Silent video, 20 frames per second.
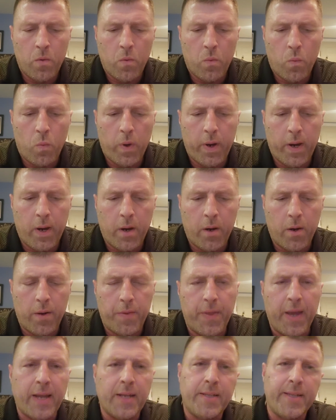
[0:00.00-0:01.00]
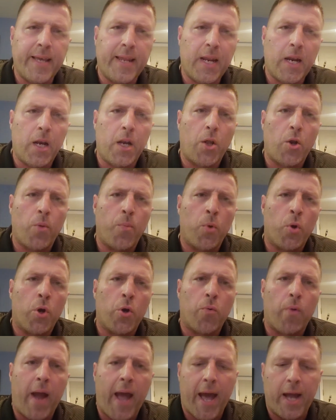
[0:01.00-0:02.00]
where they did it a little more
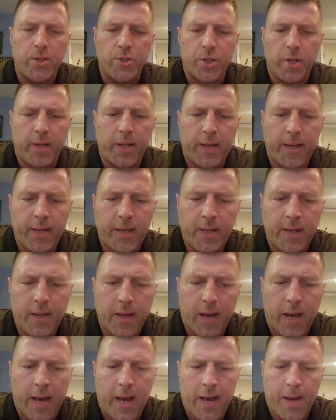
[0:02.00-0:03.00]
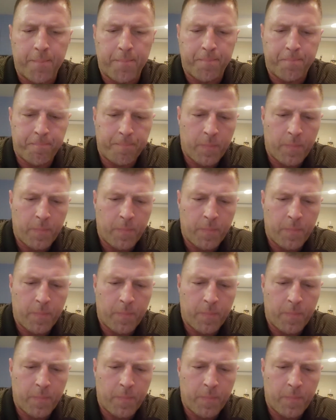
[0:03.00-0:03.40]
gradually. The